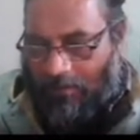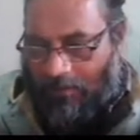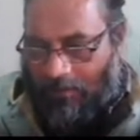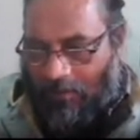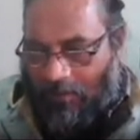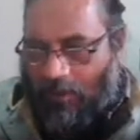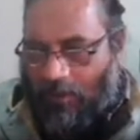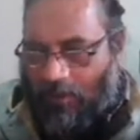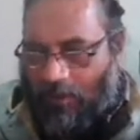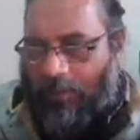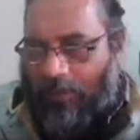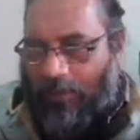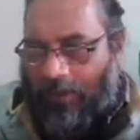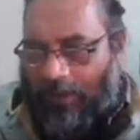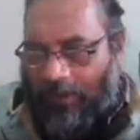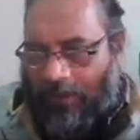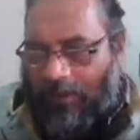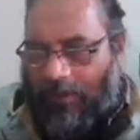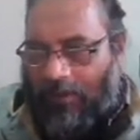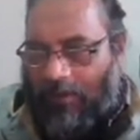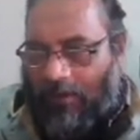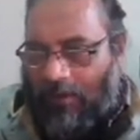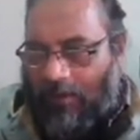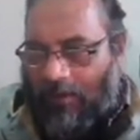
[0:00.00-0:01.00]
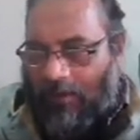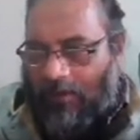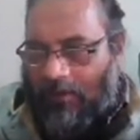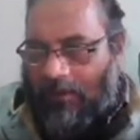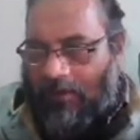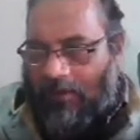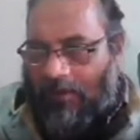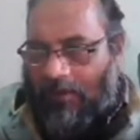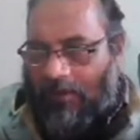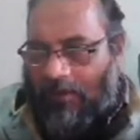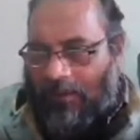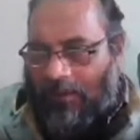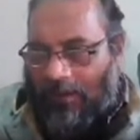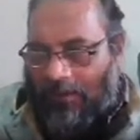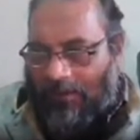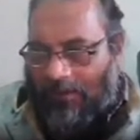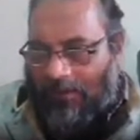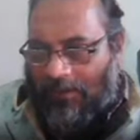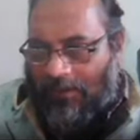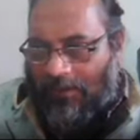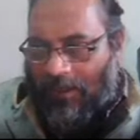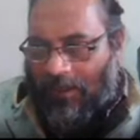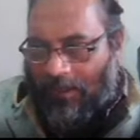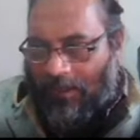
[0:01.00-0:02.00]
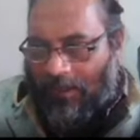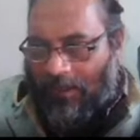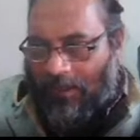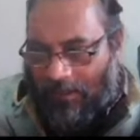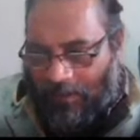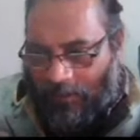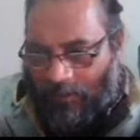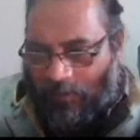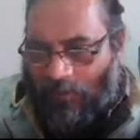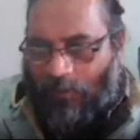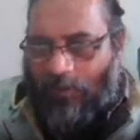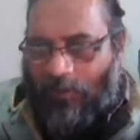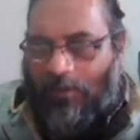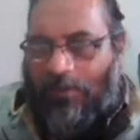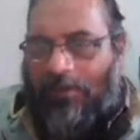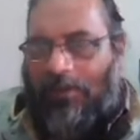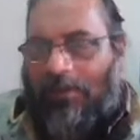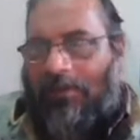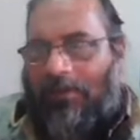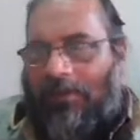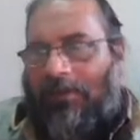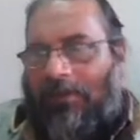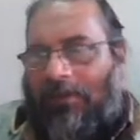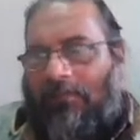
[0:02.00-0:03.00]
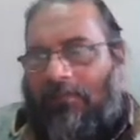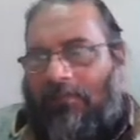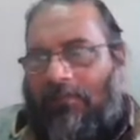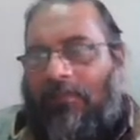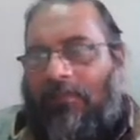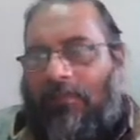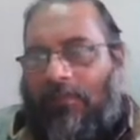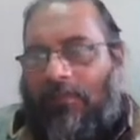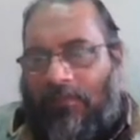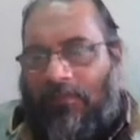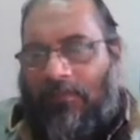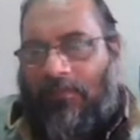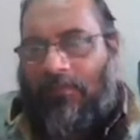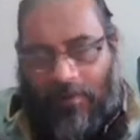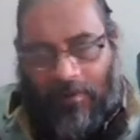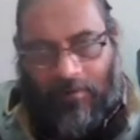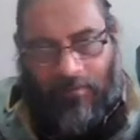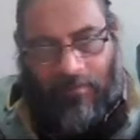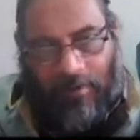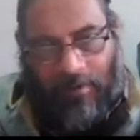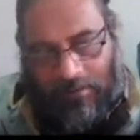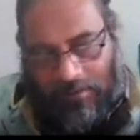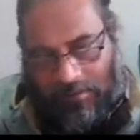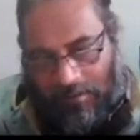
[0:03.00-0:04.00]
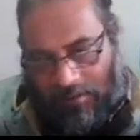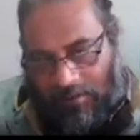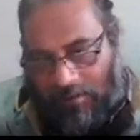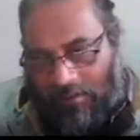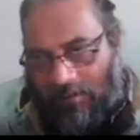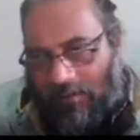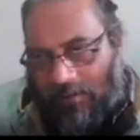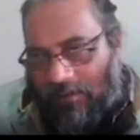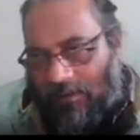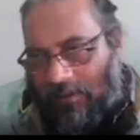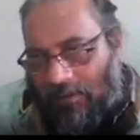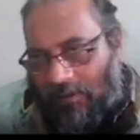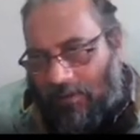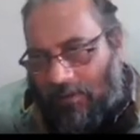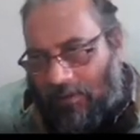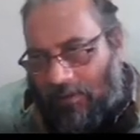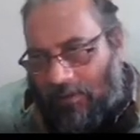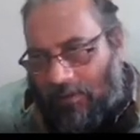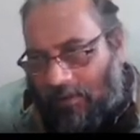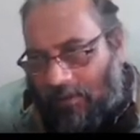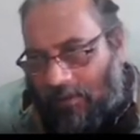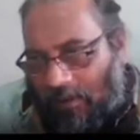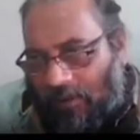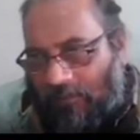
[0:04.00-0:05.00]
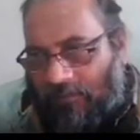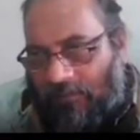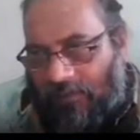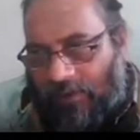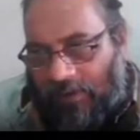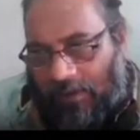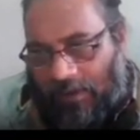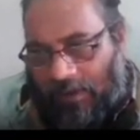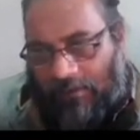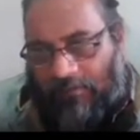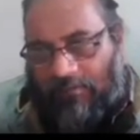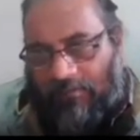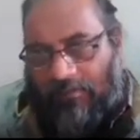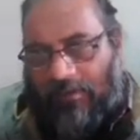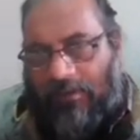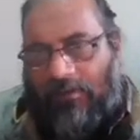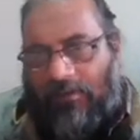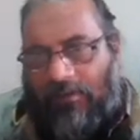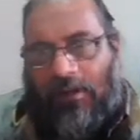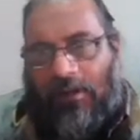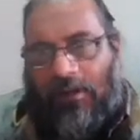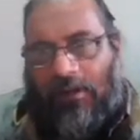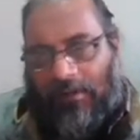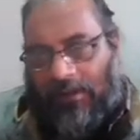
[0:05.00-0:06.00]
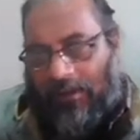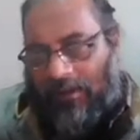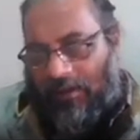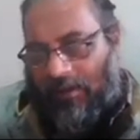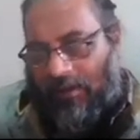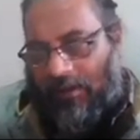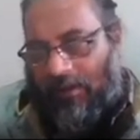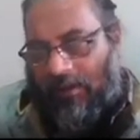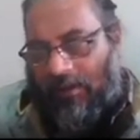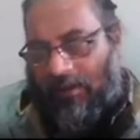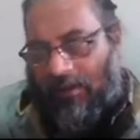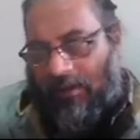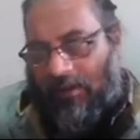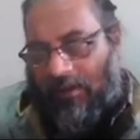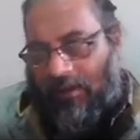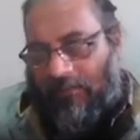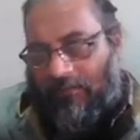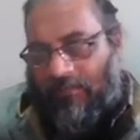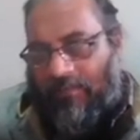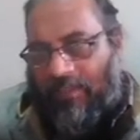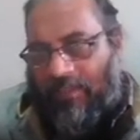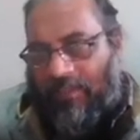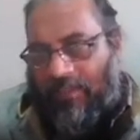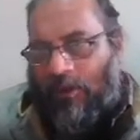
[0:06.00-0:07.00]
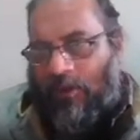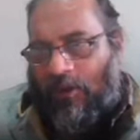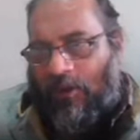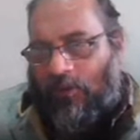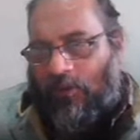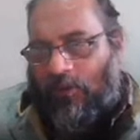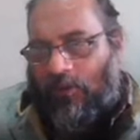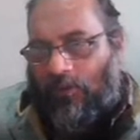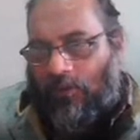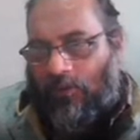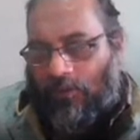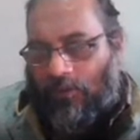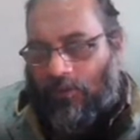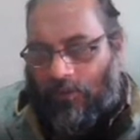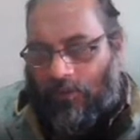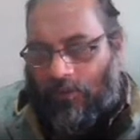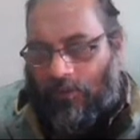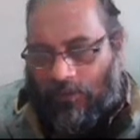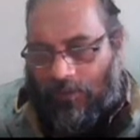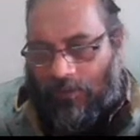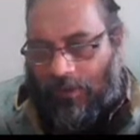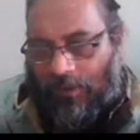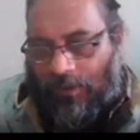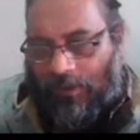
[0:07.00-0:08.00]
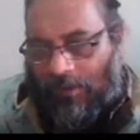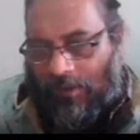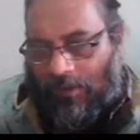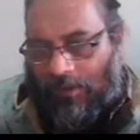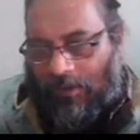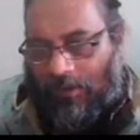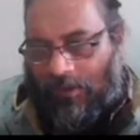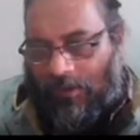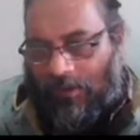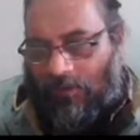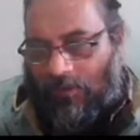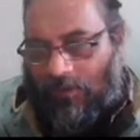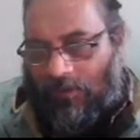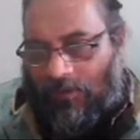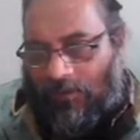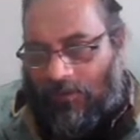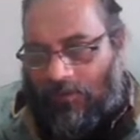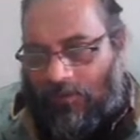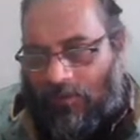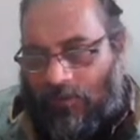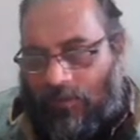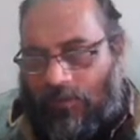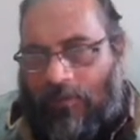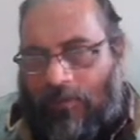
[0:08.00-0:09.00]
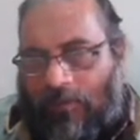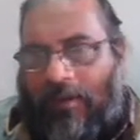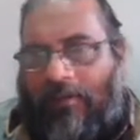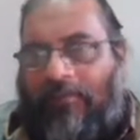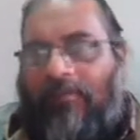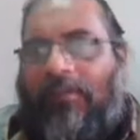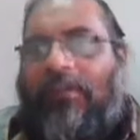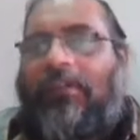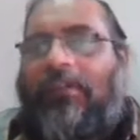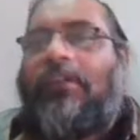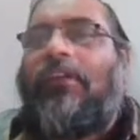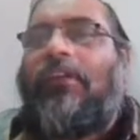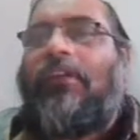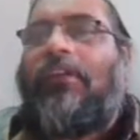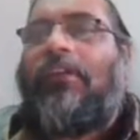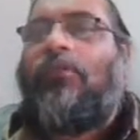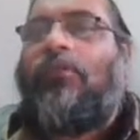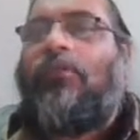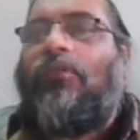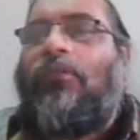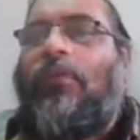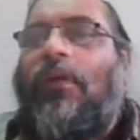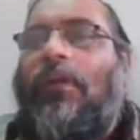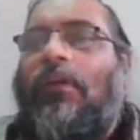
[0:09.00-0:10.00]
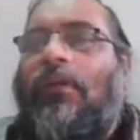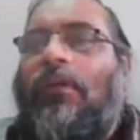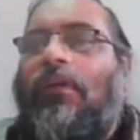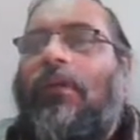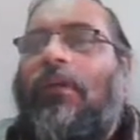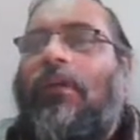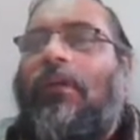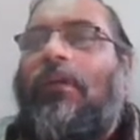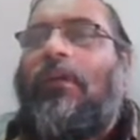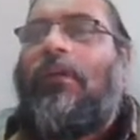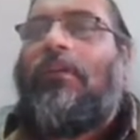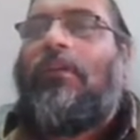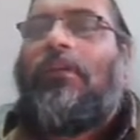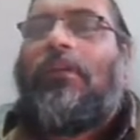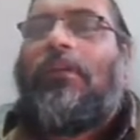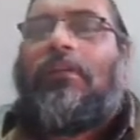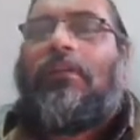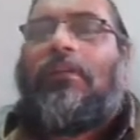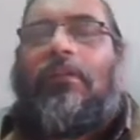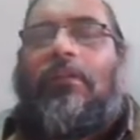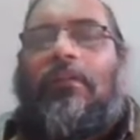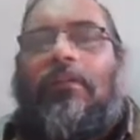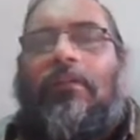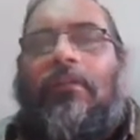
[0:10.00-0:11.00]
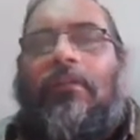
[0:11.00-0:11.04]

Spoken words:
cooperate such that as a whole system will function comfortably or conveniently. So this when we say Google, this